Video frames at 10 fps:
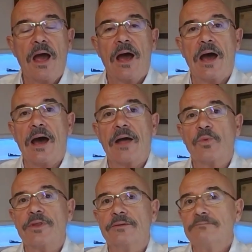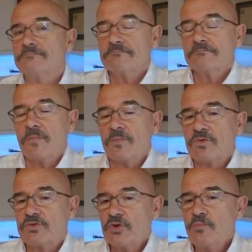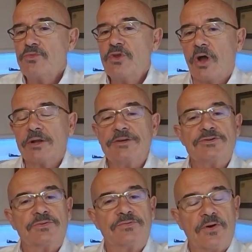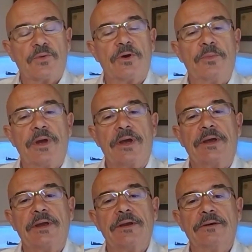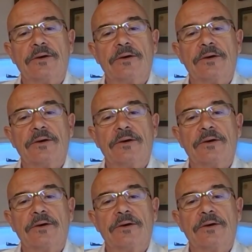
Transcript: And with some knowledge of footwear making,